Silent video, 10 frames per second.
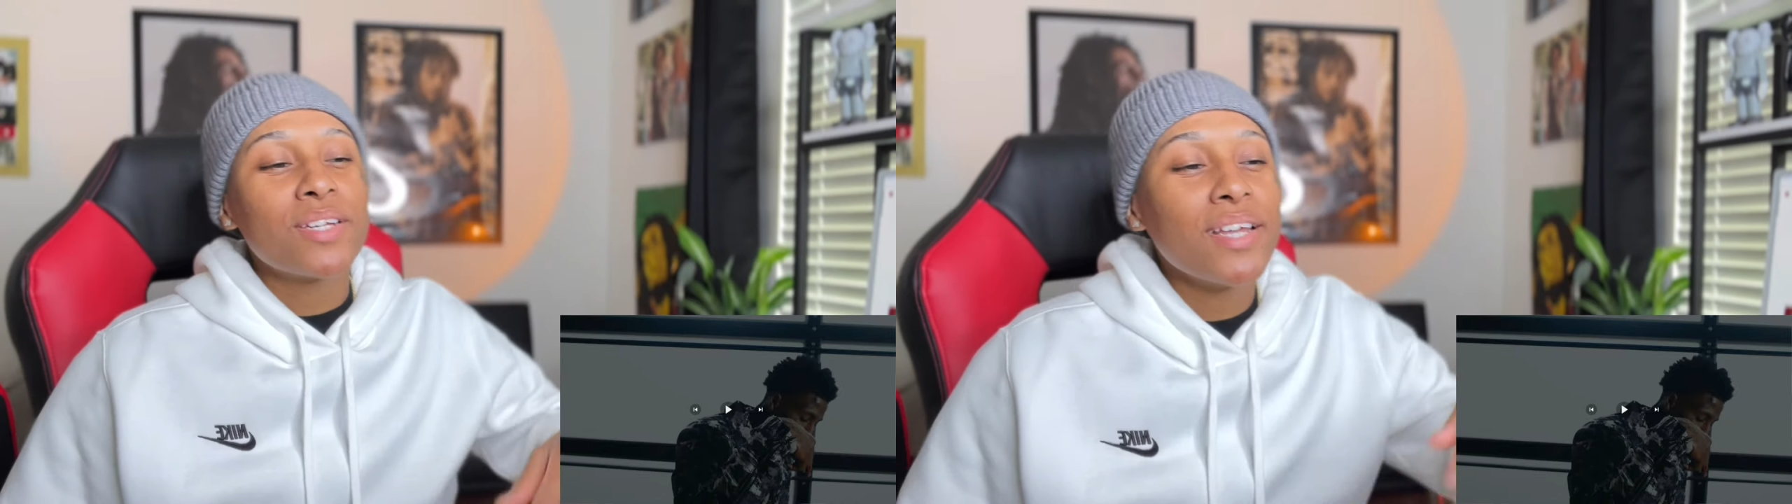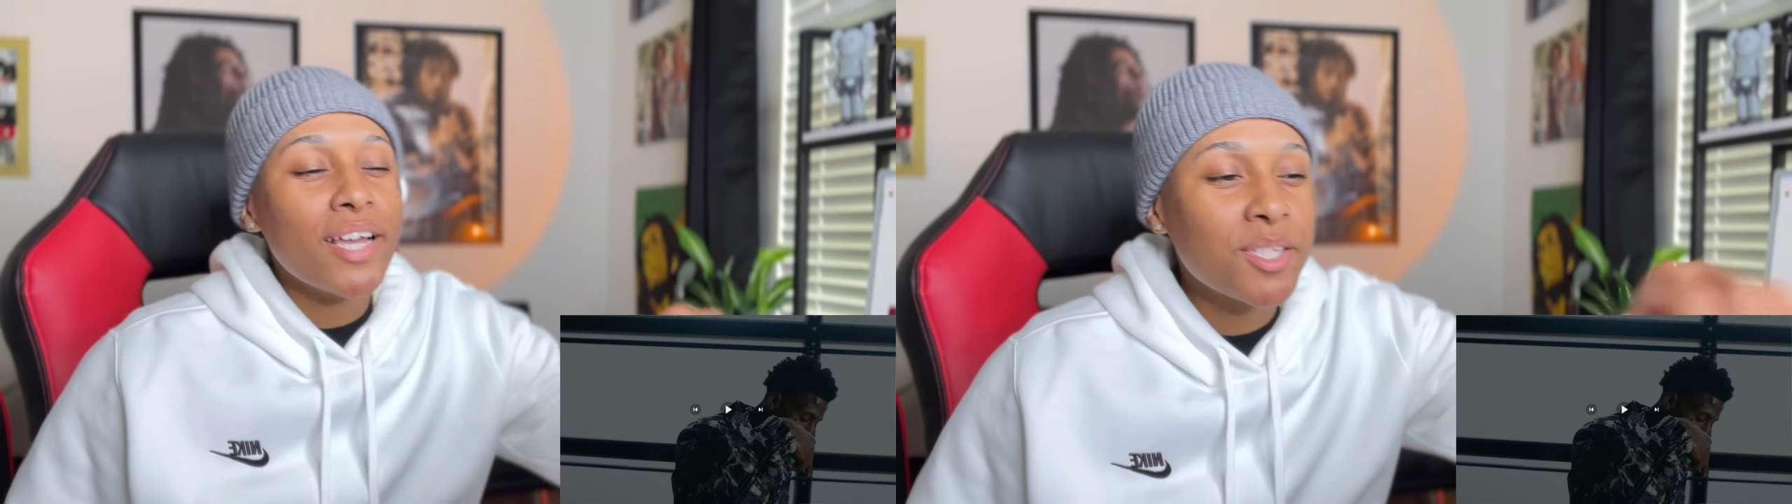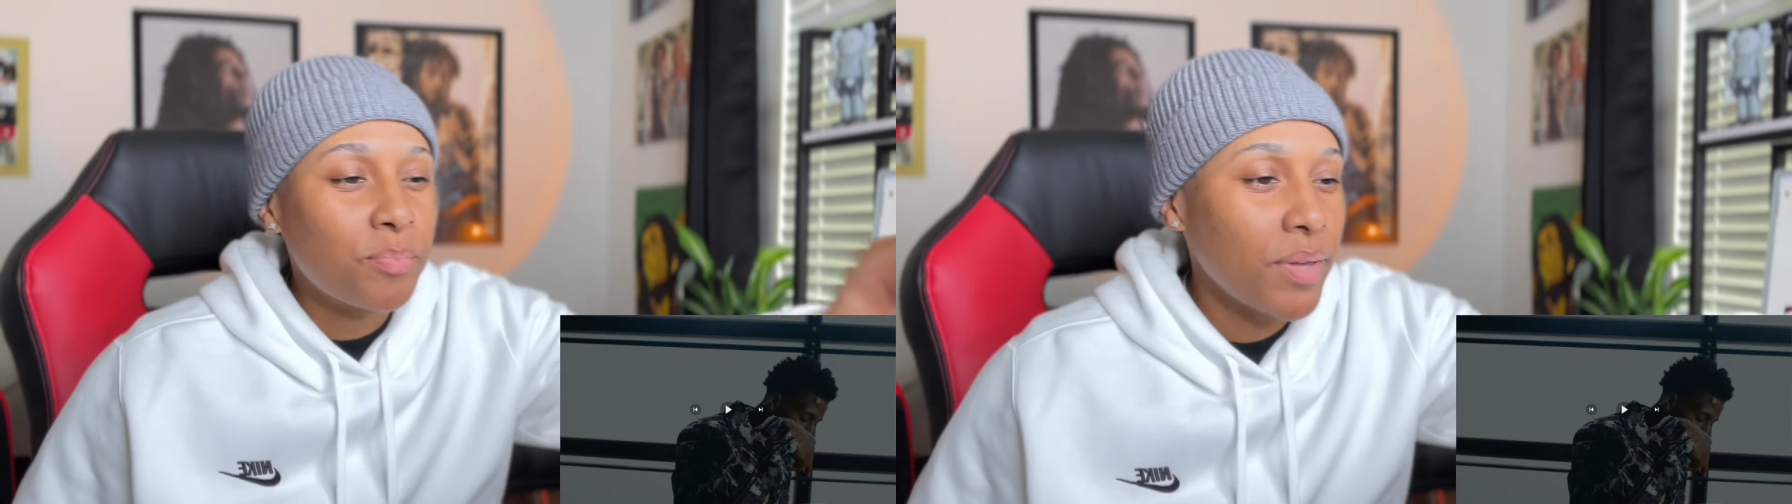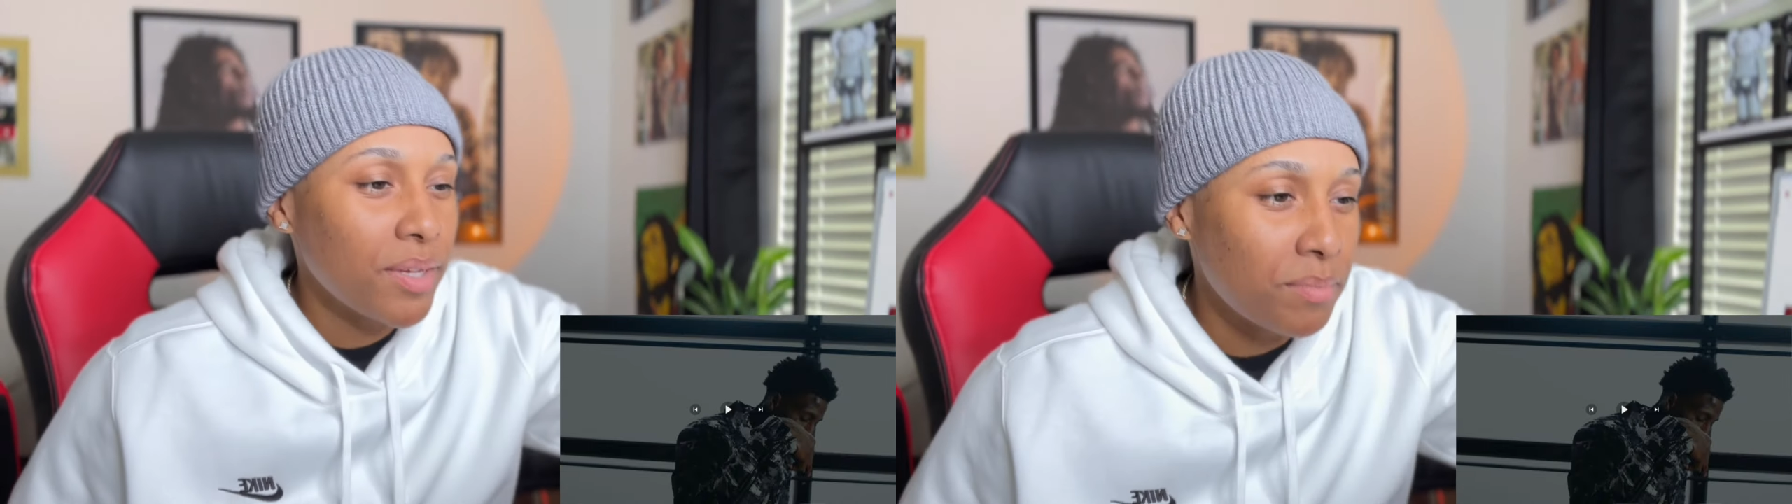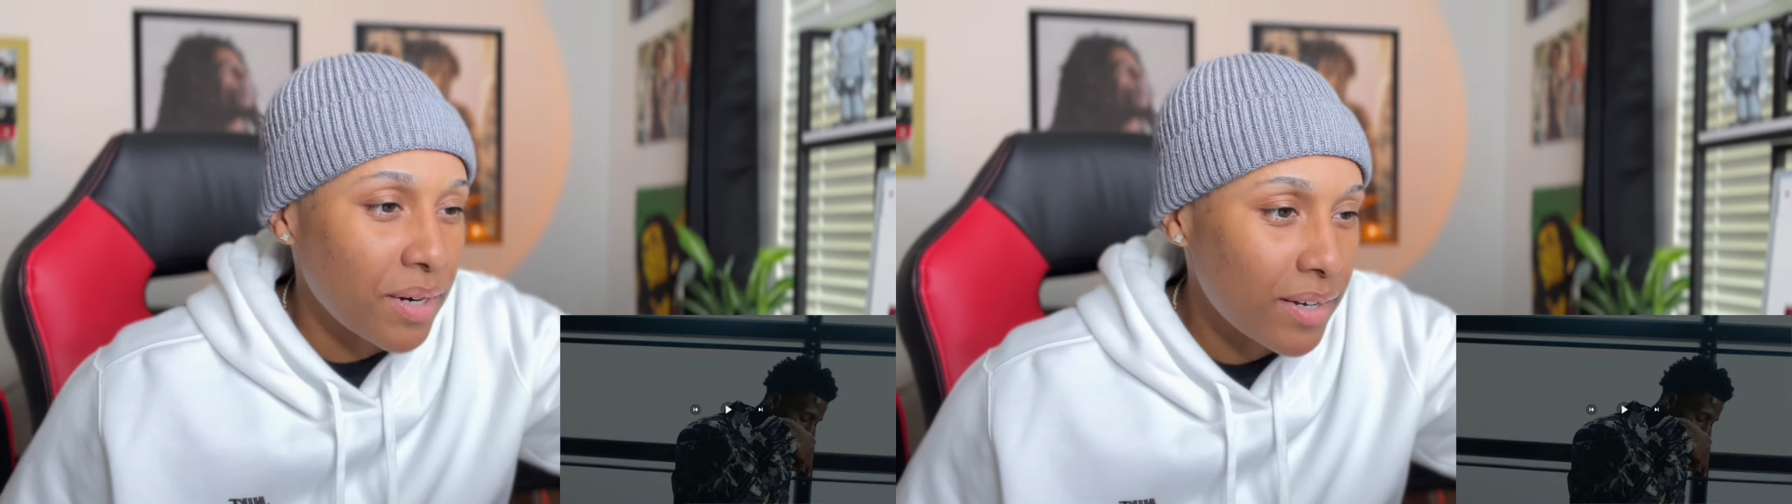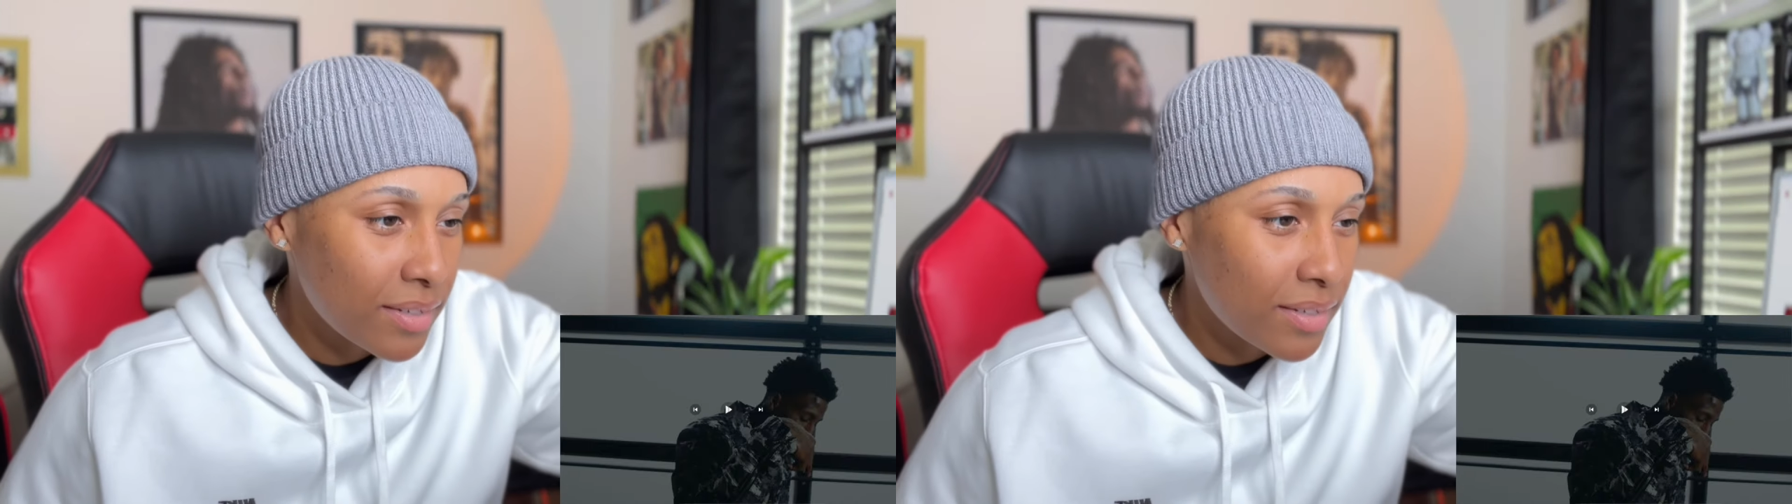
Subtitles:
DSP, bro.